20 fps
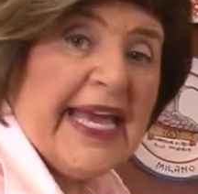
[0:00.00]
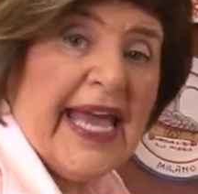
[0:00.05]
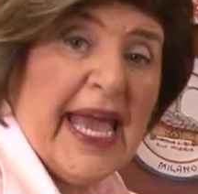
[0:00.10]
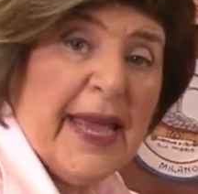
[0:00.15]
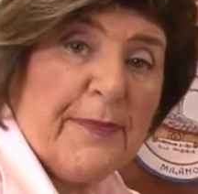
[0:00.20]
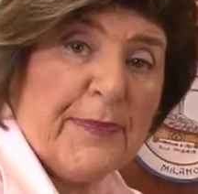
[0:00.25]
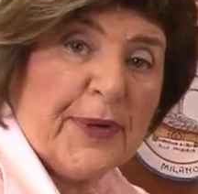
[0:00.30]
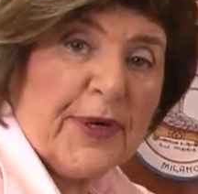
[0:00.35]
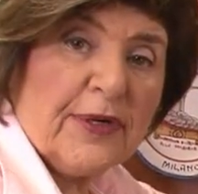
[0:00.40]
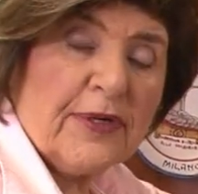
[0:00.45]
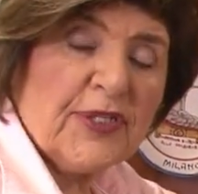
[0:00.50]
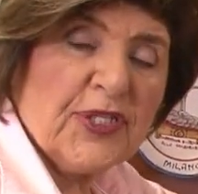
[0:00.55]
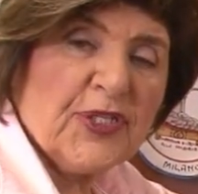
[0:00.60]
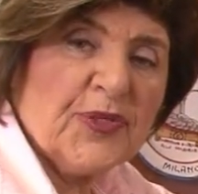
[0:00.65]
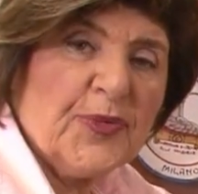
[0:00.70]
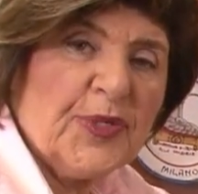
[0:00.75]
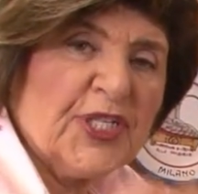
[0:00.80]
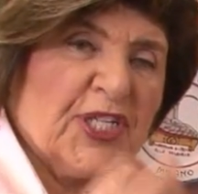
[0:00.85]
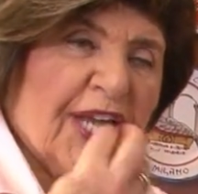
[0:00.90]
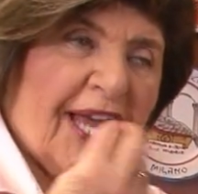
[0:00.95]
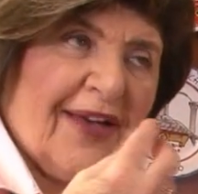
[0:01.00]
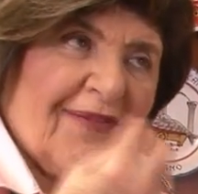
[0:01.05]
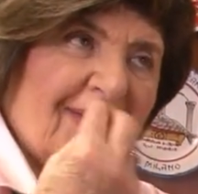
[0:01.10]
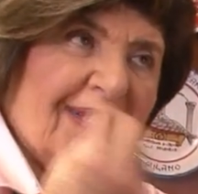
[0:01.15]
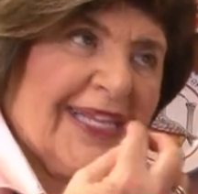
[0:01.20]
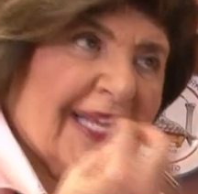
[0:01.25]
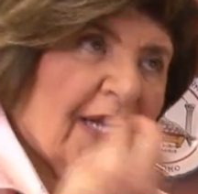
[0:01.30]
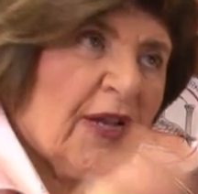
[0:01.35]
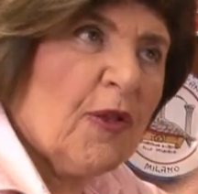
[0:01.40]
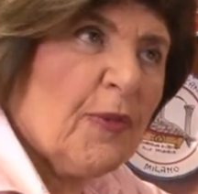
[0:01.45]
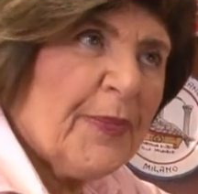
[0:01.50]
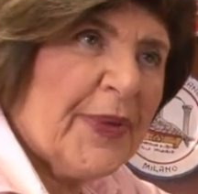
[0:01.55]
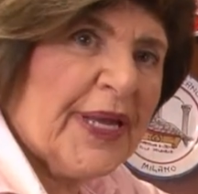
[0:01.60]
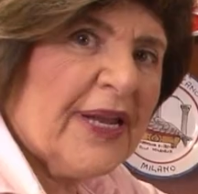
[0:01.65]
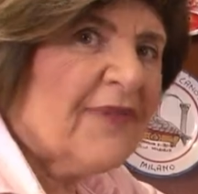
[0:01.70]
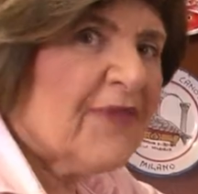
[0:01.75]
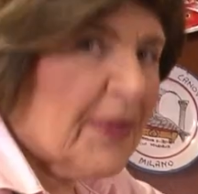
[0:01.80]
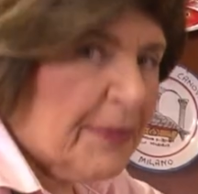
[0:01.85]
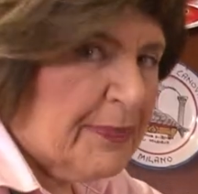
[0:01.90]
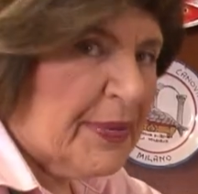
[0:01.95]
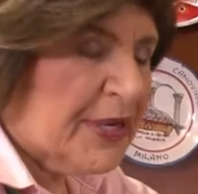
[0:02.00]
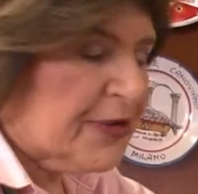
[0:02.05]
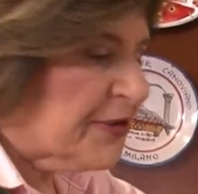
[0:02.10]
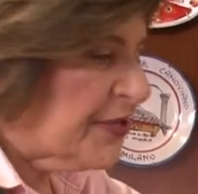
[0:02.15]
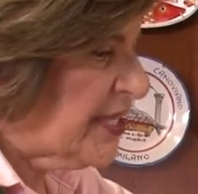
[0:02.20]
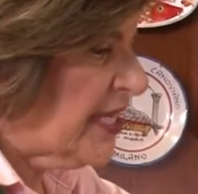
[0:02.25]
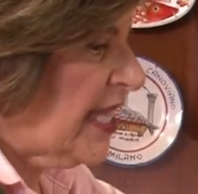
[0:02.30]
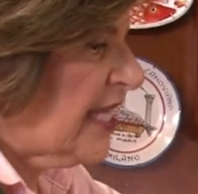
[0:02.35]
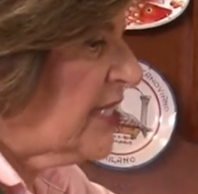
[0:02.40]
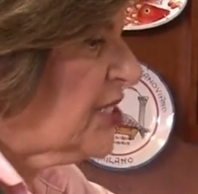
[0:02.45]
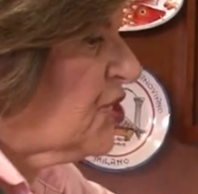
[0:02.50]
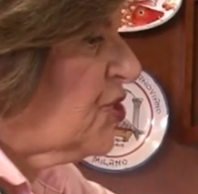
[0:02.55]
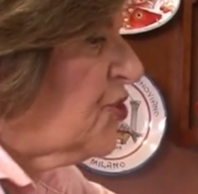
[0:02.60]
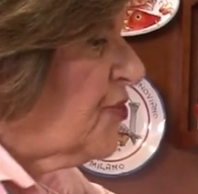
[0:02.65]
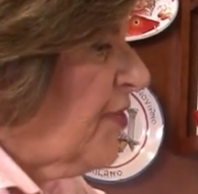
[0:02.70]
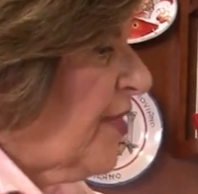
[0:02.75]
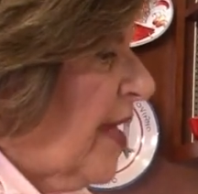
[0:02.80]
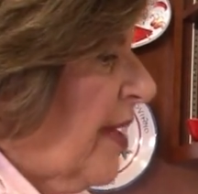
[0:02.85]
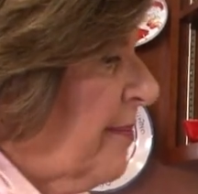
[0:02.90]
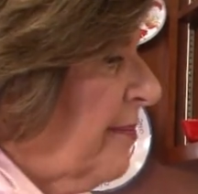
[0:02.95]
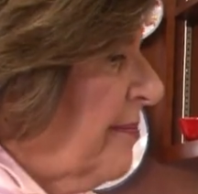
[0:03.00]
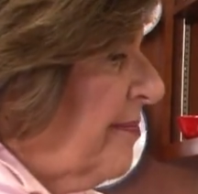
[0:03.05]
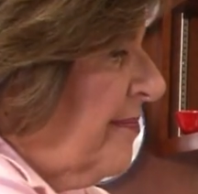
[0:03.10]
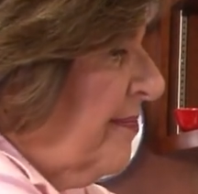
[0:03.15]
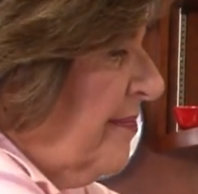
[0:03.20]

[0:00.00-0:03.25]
capers, which have a little bit of a bitter taste to them,